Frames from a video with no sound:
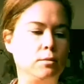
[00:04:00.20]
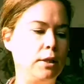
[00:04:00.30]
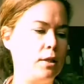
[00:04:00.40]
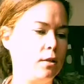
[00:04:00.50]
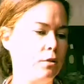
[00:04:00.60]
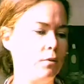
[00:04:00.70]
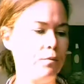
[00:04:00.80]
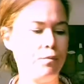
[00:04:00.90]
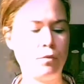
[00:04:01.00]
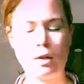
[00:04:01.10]
what do you do?
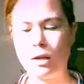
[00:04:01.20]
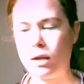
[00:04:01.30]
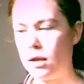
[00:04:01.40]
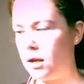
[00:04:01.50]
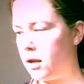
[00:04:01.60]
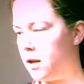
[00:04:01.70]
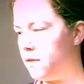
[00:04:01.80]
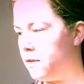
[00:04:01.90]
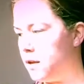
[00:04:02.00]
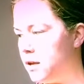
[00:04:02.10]

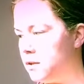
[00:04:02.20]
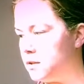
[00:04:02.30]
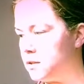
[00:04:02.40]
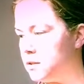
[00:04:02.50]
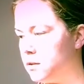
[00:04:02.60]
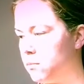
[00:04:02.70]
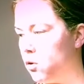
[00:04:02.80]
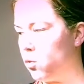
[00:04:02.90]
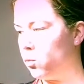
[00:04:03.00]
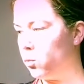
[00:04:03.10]
And then some
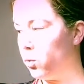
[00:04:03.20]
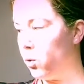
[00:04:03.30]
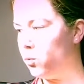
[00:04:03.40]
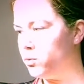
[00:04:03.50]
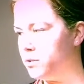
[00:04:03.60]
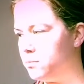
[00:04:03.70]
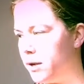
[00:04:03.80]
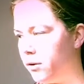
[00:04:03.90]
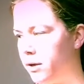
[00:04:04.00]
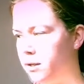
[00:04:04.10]

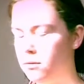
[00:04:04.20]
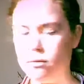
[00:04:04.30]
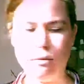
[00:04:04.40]
rosemary.